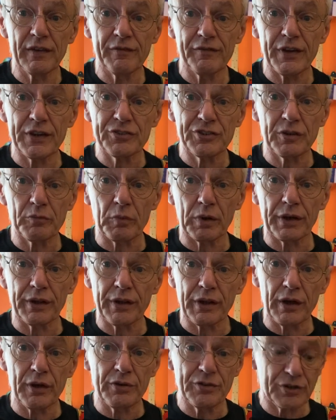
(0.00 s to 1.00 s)
invest in one of
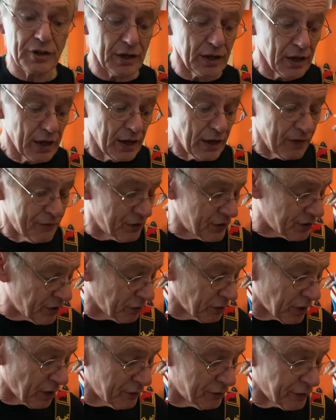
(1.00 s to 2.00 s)
those if you
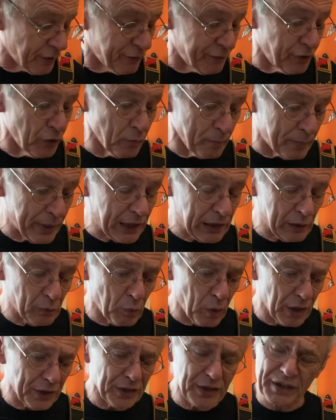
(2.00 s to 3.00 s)
don't go for a foot pedal
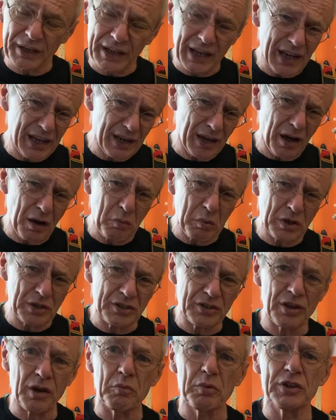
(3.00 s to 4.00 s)
one, and again, I
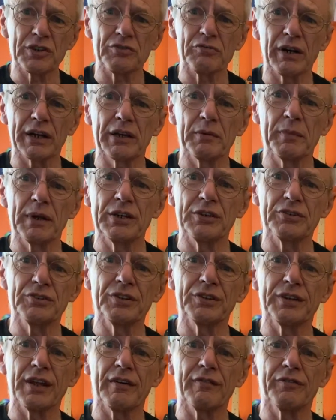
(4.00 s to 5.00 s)
wouldn't, I wouldn't recommend you
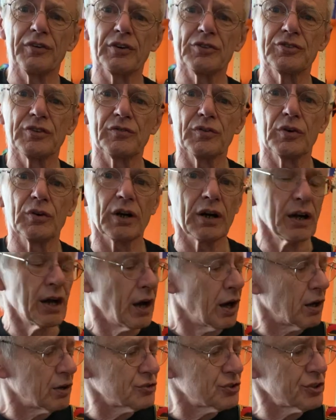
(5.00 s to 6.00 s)
did that first of all.
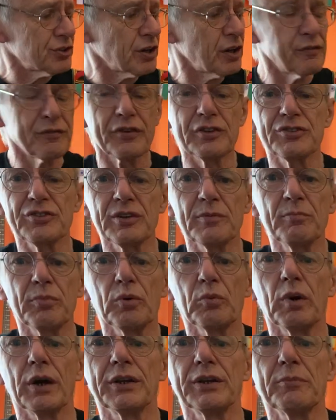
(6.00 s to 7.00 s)
I would just go for a simple
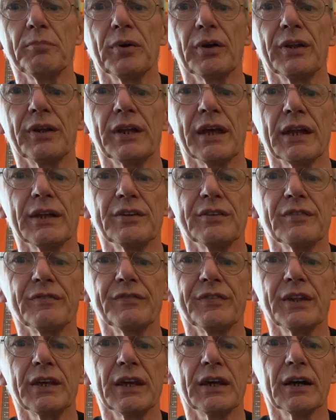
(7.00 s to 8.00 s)
one. You put the end
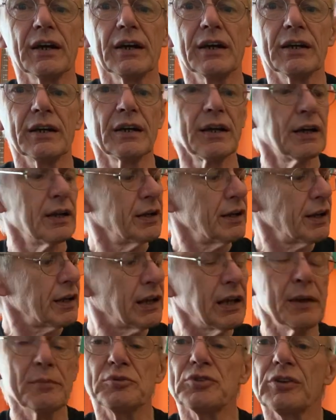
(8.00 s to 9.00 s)
of the, uh, it
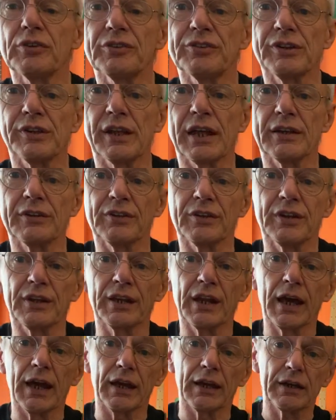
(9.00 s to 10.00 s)
clips onto the end of the
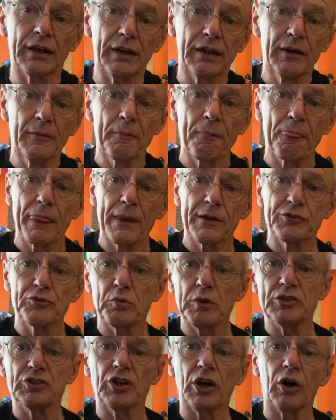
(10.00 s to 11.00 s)
neck,
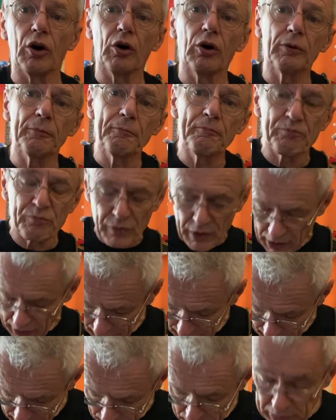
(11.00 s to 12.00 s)
switch it on, and
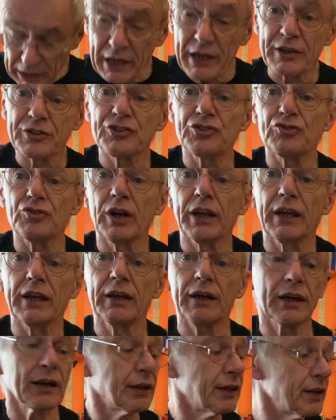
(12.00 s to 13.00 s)
then you play a
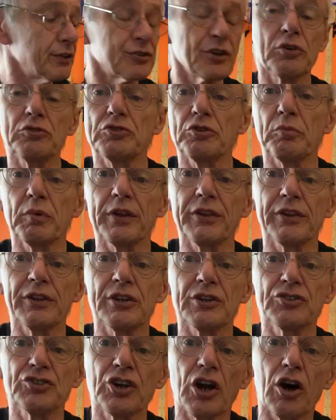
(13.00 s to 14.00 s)
string, and it tells you whether
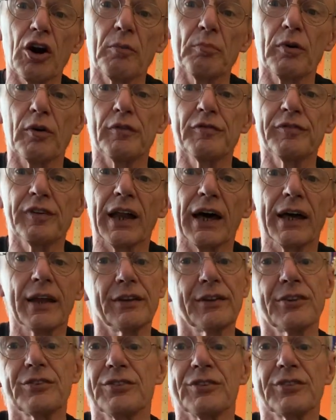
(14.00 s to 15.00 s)
you're sharp or flat. It
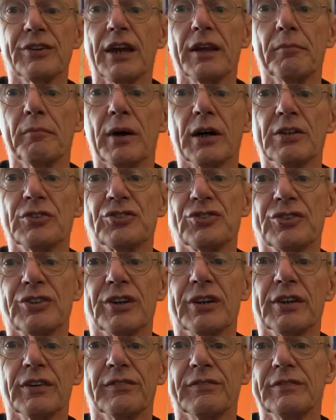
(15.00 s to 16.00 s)
doesn't take much
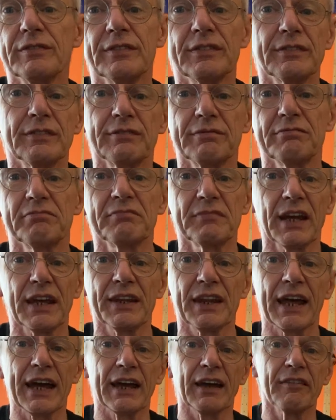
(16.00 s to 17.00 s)
to get
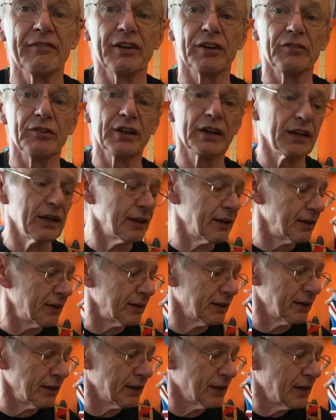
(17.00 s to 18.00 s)
the hang of it really.
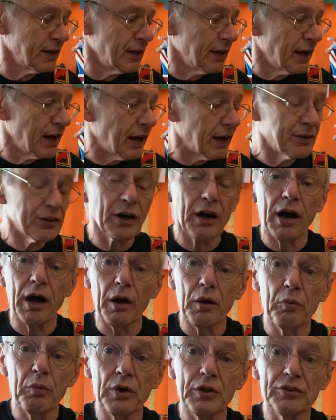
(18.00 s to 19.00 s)
And I,
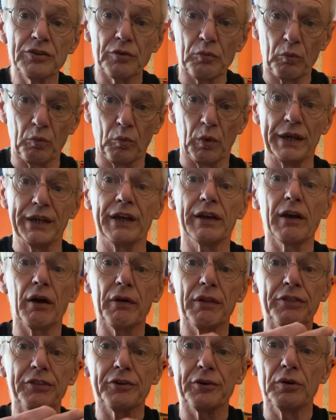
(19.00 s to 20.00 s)
I would, when you're
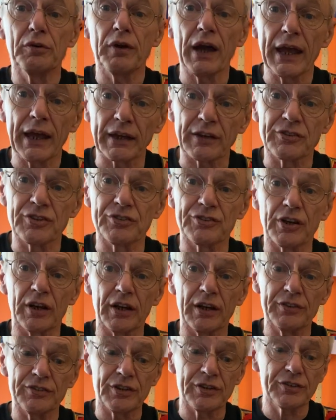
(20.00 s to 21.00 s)
going through
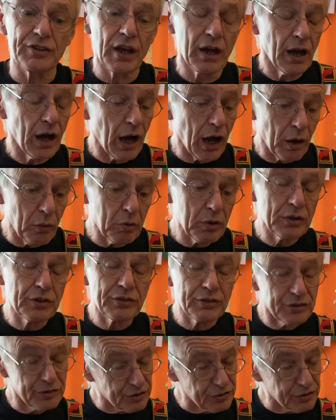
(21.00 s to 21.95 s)
exercises, I would